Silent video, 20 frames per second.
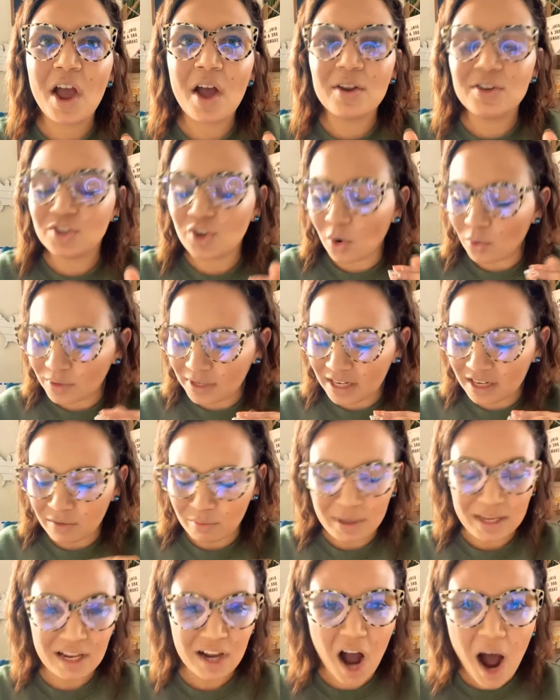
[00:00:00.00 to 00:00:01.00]
don't need to
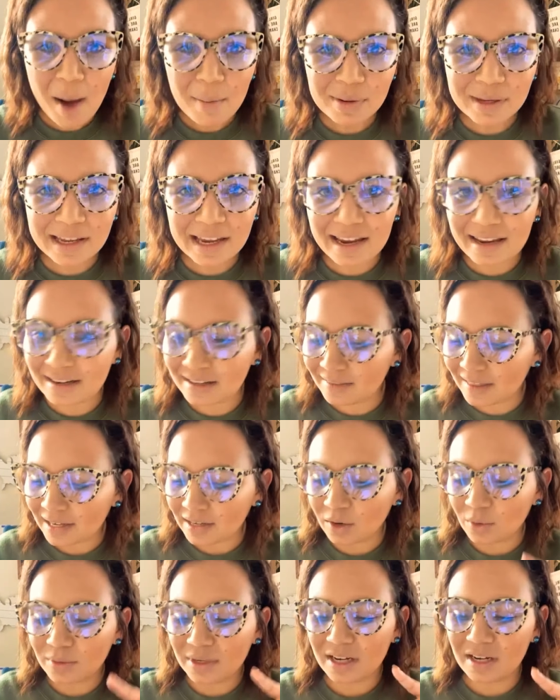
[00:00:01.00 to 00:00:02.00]
be complicated. They
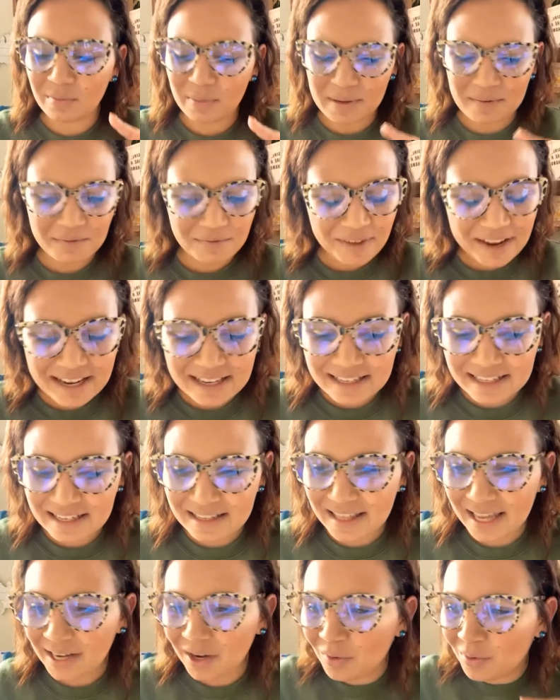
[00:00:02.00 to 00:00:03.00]
don't need to be fancy.
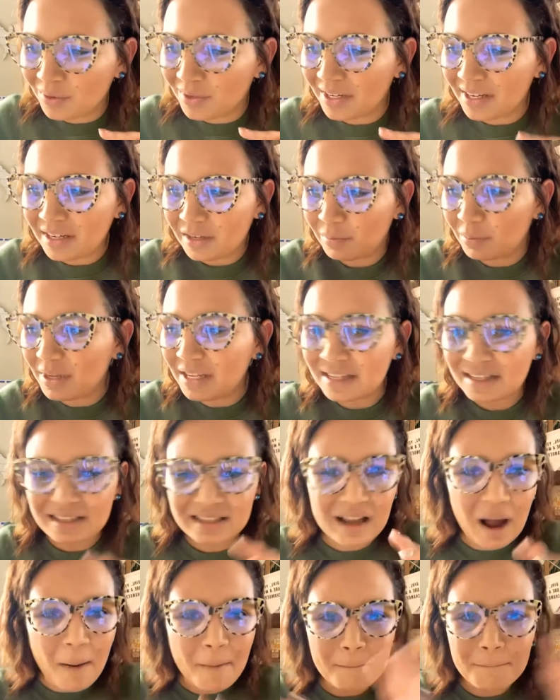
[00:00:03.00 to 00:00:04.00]
They don't need to be
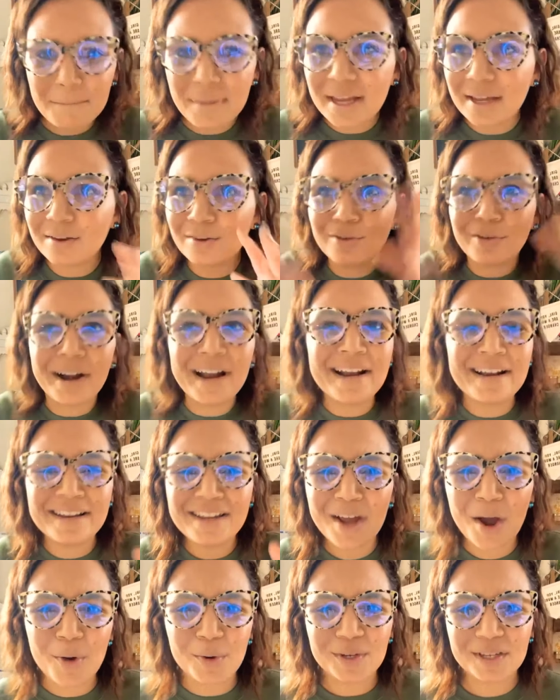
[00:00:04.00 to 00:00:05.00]
some big
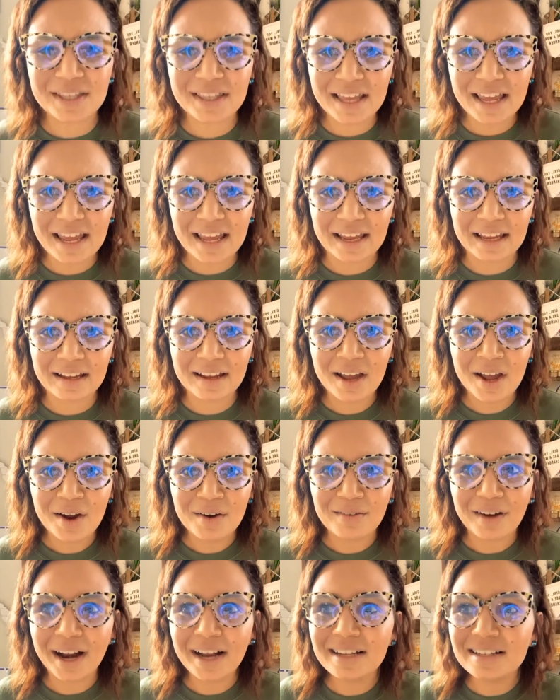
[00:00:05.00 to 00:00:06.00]
grandiose thing,
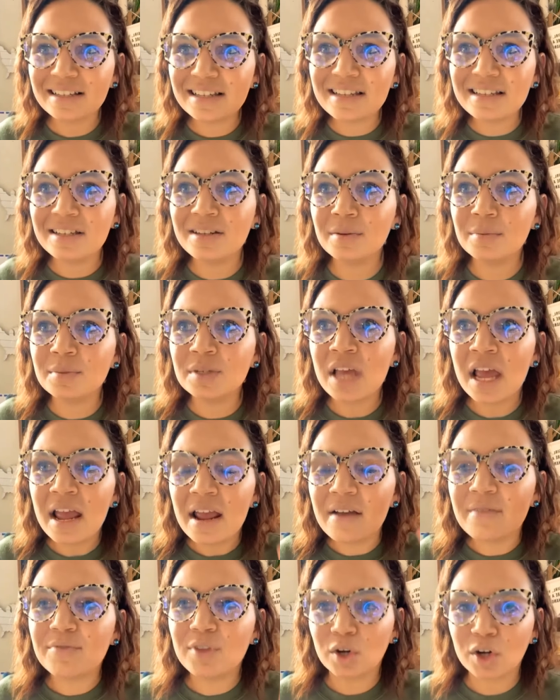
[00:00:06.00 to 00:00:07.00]
right? Systems,
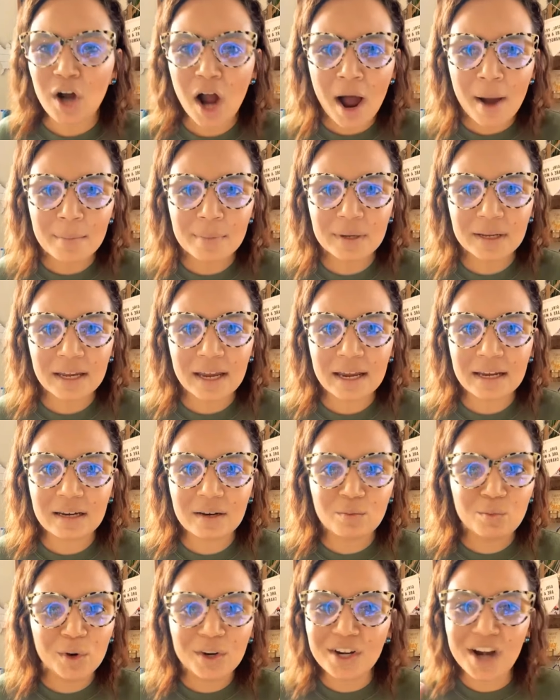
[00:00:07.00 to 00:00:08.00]
if they're
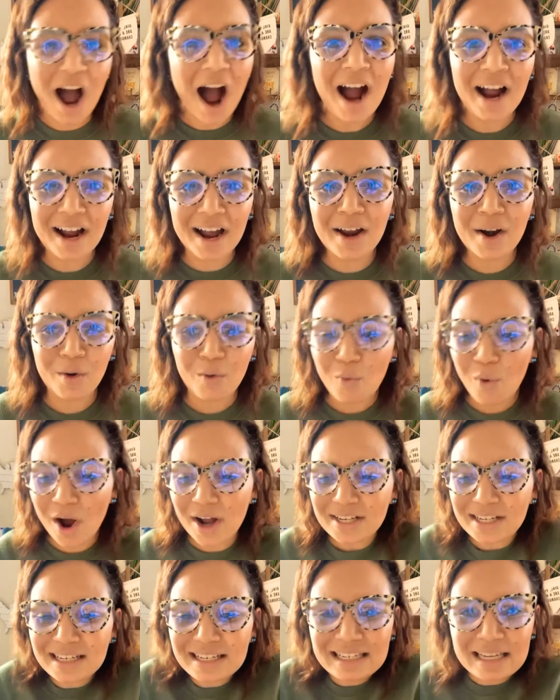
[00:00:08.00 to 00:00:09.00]
complicated, we're not going to
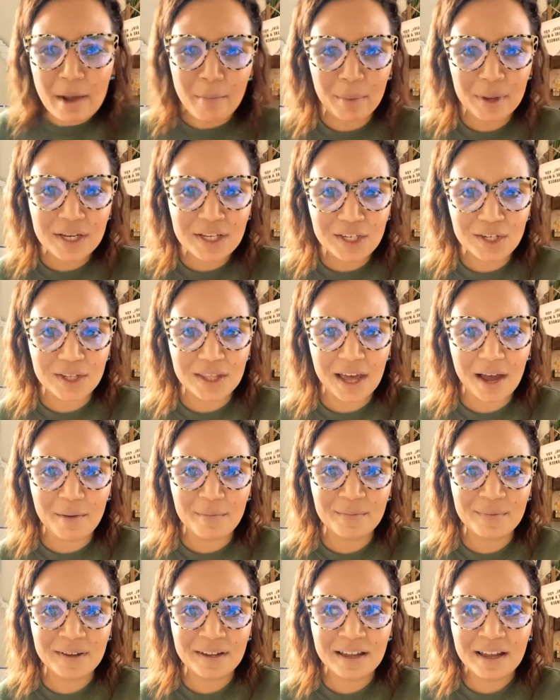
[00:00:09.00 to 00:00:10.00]
want to step into them,
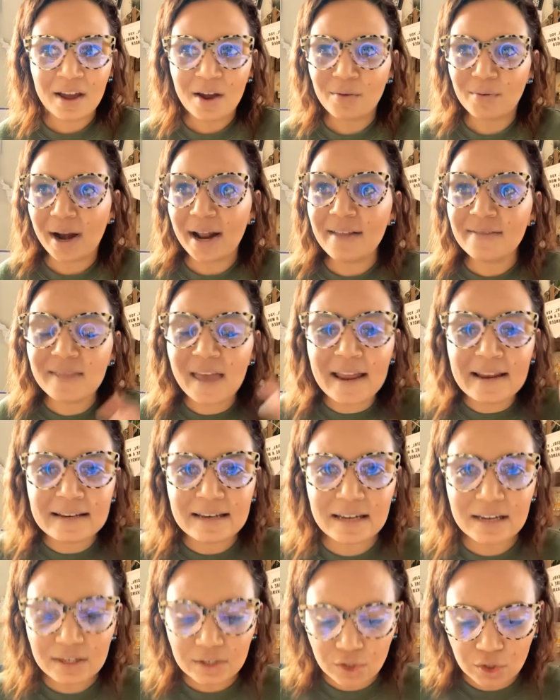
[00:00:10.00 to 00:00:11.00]
right? They
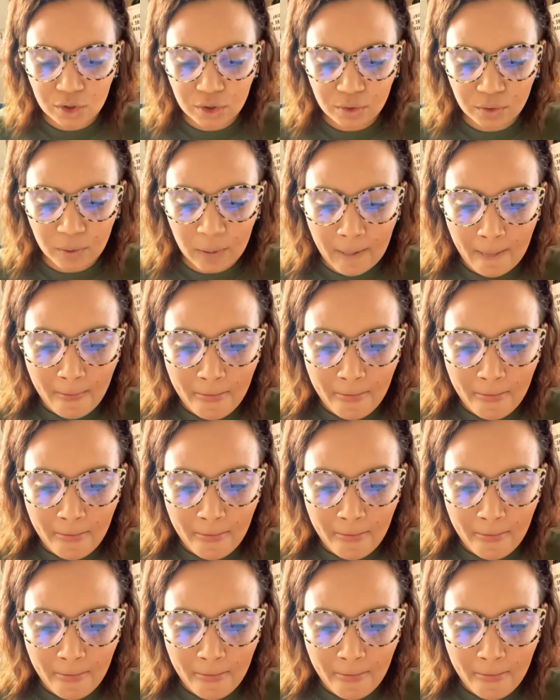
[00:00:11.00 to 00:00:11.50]
need to